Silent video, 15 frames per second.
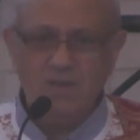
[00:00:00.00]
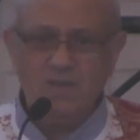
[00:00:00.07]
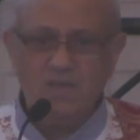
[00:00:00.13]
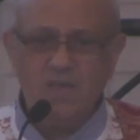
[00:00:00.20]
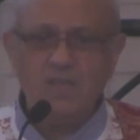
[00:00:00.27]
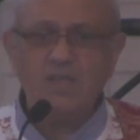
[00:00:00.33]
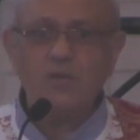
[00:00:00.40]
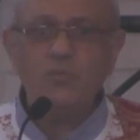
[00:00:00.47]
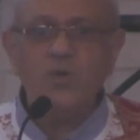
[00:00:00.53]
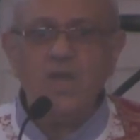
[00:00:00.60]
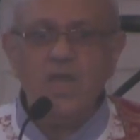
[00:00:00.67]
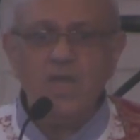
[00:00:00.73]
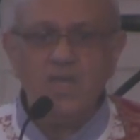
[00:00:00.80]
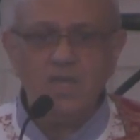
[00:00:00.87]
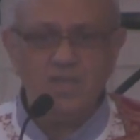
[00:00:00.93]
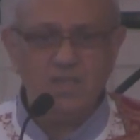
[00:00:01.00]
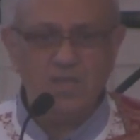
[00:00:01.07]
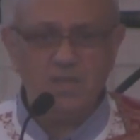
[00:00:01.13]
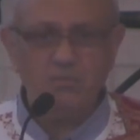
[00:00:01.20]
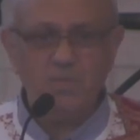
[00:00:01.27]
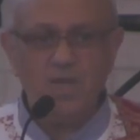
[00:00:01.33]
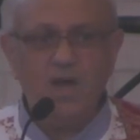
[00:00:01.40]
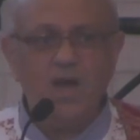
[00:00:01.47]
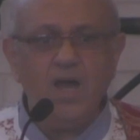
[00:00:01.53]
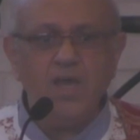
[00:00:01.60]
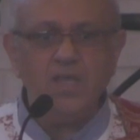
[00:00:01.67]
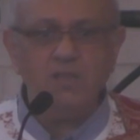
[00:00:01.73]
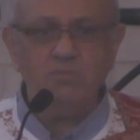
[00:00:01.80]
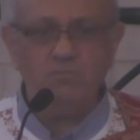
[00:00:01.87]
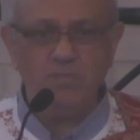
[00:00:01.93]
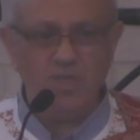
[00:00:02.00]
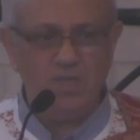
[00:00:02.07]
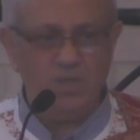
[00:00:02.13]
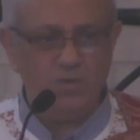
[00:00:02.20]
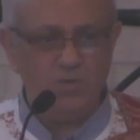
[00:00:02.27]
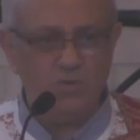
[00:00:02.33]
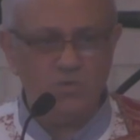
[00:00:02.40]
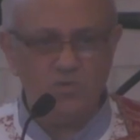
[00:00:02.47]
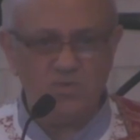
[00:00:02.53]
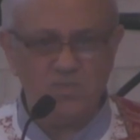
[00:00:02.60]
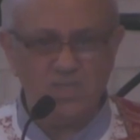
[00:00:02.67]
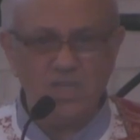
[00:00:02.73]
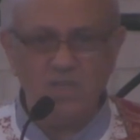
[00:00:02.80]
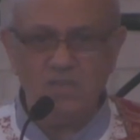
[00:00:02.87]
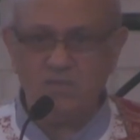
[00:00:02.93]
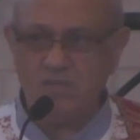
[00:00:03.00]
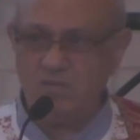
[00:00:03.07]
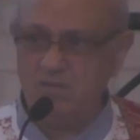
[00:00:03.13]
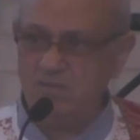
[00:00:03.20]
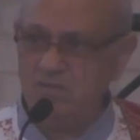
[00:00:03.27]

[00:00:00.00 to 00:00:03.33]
Get away, get behind me, O Satan.